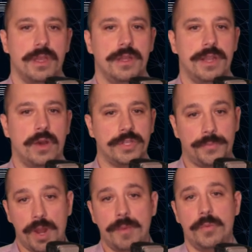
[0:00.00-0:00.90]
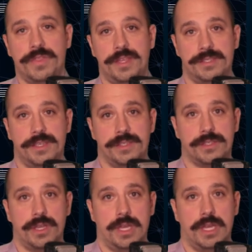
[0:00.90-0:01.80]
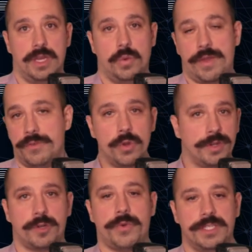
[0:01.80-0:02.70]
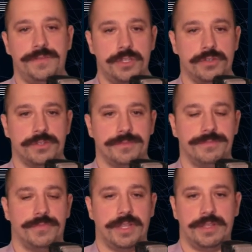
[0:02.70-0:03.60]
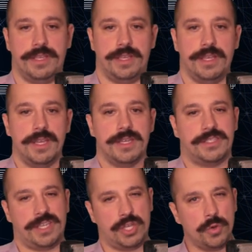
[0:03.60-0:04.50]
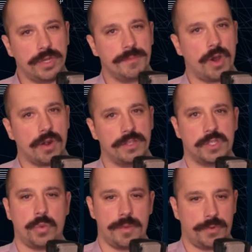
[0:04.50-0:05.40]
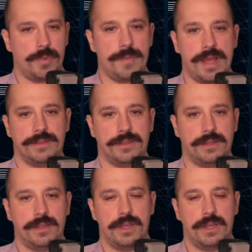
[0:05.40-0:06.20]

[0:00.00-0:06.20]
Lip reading: Now, the problem with this is we have no enterprise features, right? The security model is quite problematic.